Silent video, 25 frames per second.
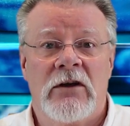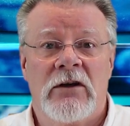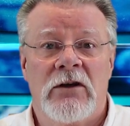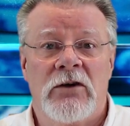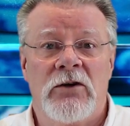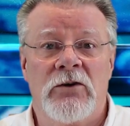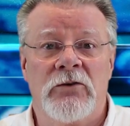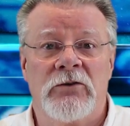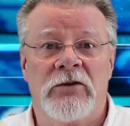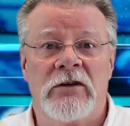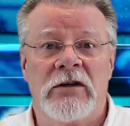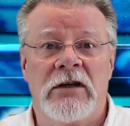
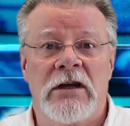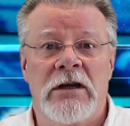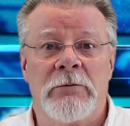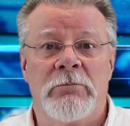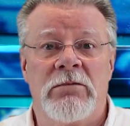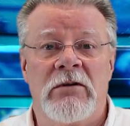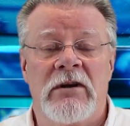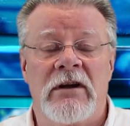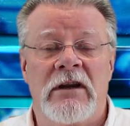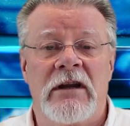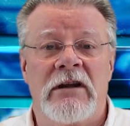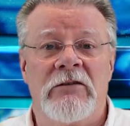who
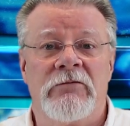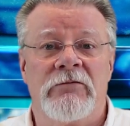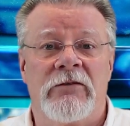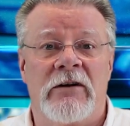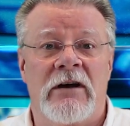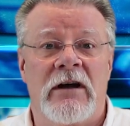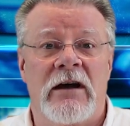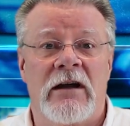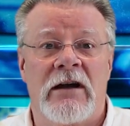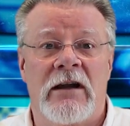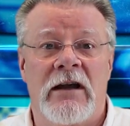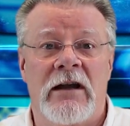deliberately
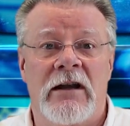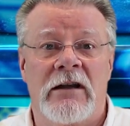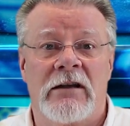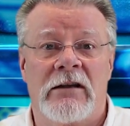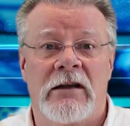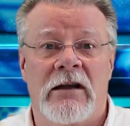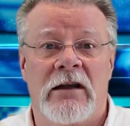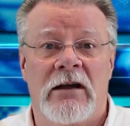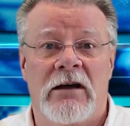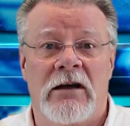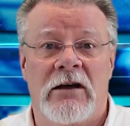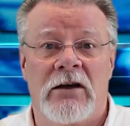violate
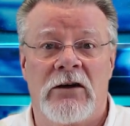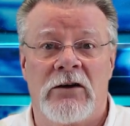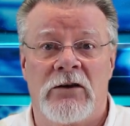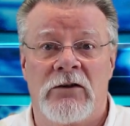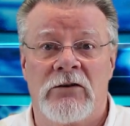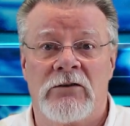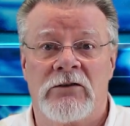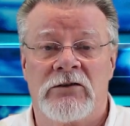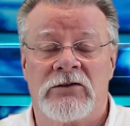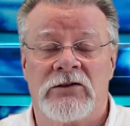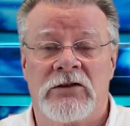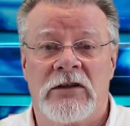their
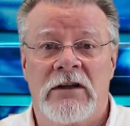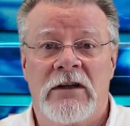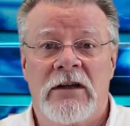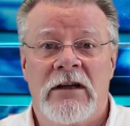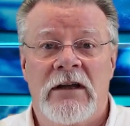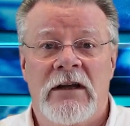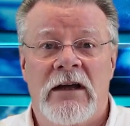oaths